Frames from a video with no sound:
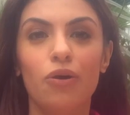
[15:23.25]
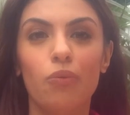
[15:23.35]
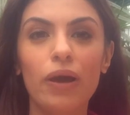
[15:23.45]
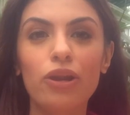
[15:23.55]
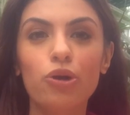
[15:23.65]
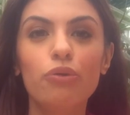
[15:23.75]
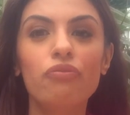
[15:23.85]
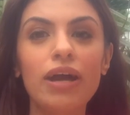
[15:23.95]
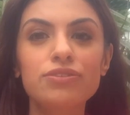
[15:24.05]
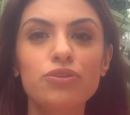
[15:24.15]
Well,
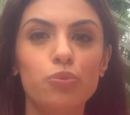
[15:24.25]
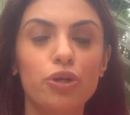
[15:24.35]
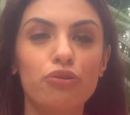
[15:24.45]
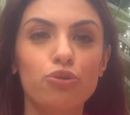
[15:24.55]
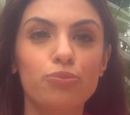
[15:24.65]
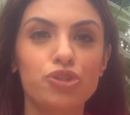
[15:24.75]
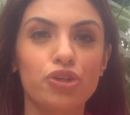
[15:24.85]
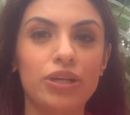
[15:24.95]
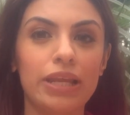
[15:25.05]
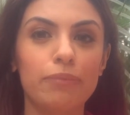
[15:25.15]
Horizon Workrooms
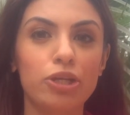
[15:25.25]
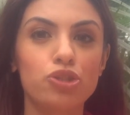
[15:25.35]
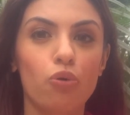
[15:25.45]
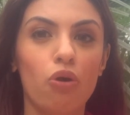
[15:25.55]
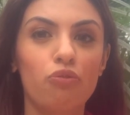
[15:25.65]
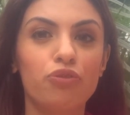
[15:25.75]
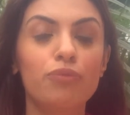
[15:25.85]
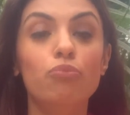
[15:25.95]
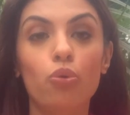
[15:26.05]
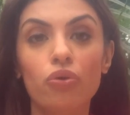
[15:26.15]
are claiming to offer
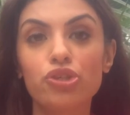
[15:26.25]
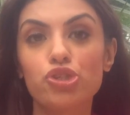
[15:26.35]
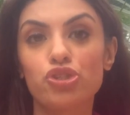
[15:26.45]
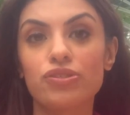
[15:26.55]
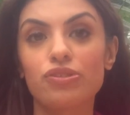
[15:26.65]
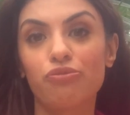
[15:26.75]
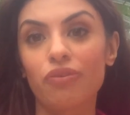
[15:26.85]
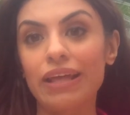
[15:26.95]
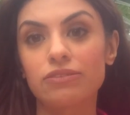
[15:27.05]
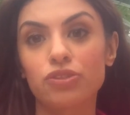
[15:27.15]
more than just a
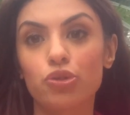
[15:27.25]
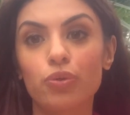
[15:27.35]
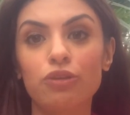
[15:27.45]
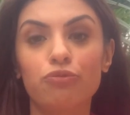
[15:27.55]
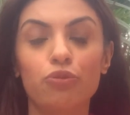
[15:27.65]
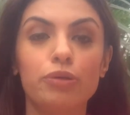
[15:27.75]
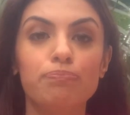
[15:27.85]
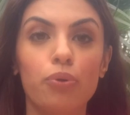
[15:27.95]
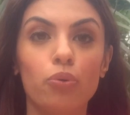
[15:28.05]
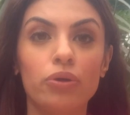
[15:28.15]
flat screen for
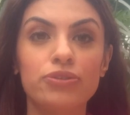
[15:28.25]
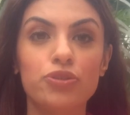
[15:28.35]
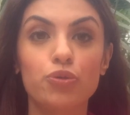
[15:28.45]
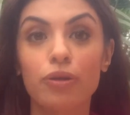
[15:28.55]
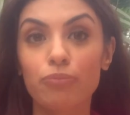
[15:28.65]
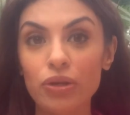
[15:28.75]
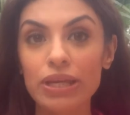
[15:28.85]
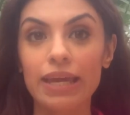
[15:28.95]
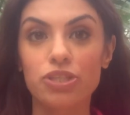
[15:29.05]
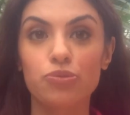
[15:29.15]
employees to
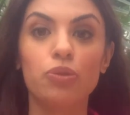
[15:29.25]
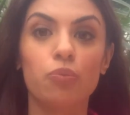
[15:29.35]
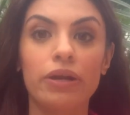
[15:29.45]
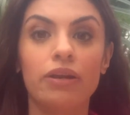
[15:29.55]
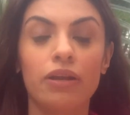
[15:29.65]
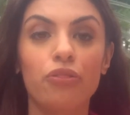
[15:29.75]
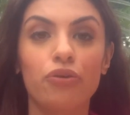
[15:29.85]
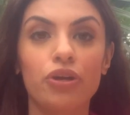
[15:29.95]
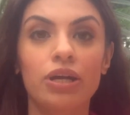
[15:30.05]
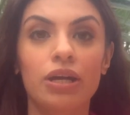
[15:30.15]
communicate with one
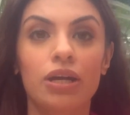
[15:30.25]
another.